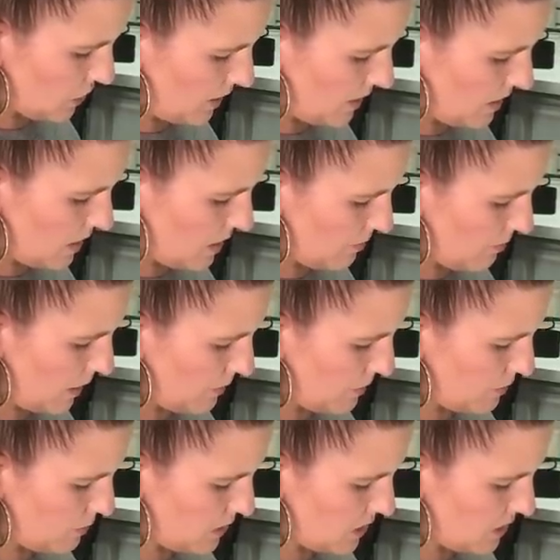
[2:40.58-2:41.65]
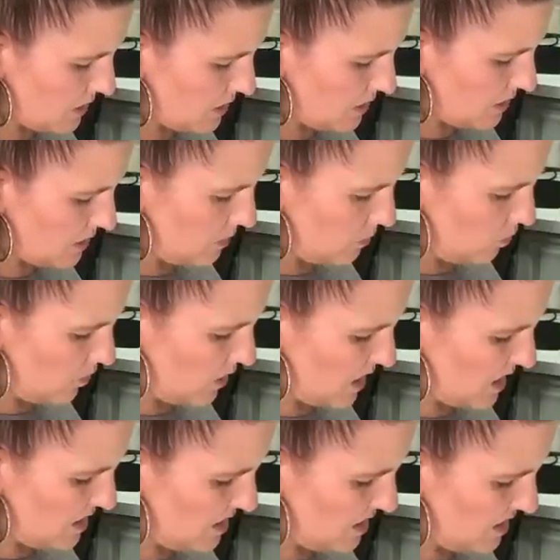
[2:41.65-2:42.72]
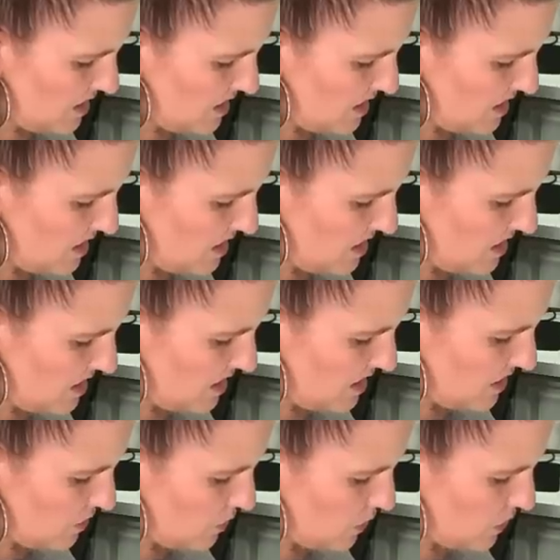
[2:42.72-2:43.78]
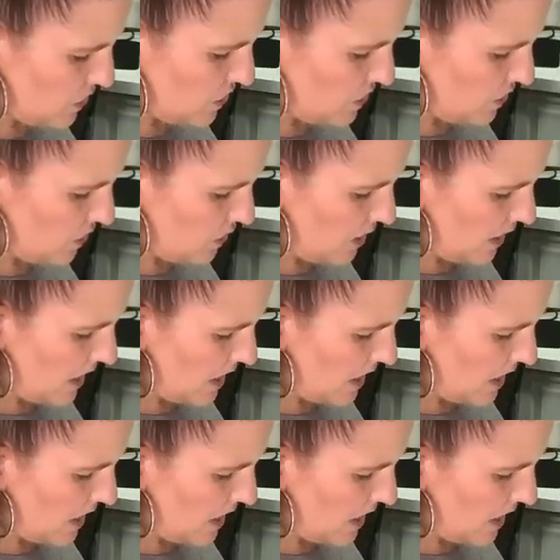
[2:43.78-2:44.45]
I think maybe we just one or two. Are they